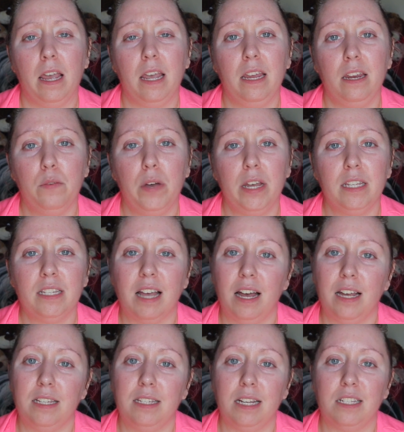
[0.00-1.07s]
Anyways,
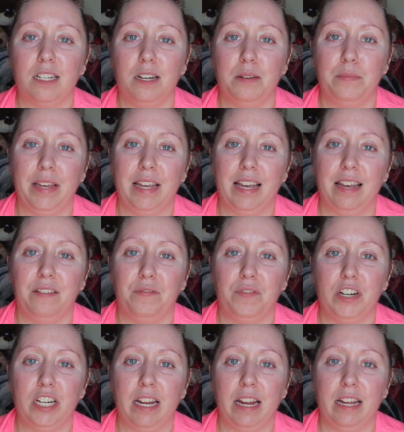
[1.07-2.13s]
guys, that's going to be it for
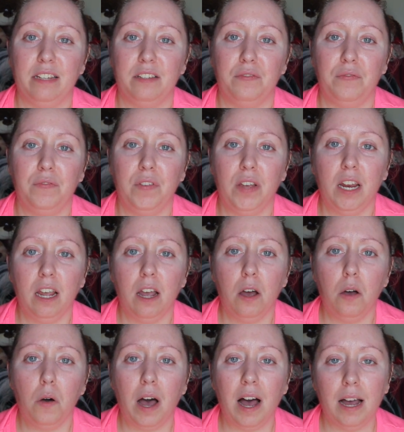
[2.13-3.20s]
today's video.